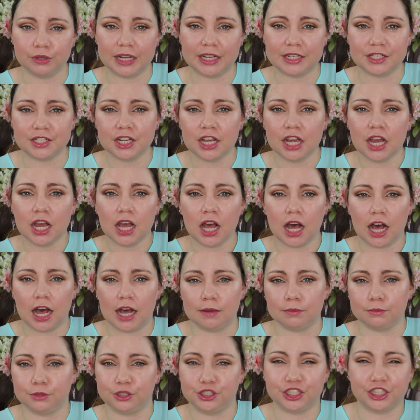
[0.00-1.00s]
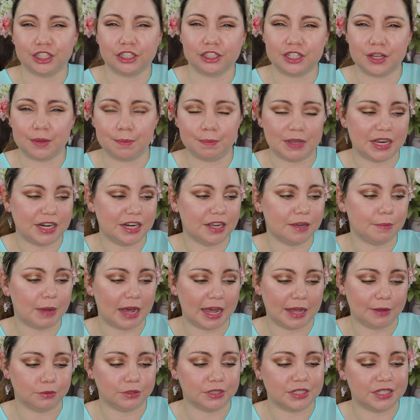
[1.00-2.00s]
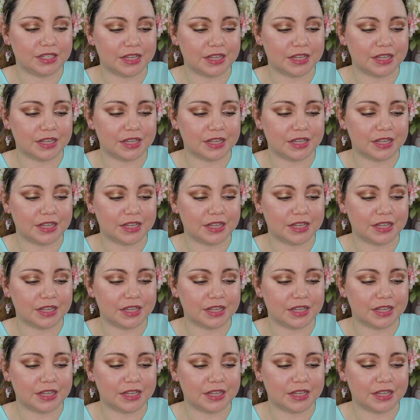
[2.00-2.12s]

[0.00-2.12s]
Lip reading: it, sheer to medium I would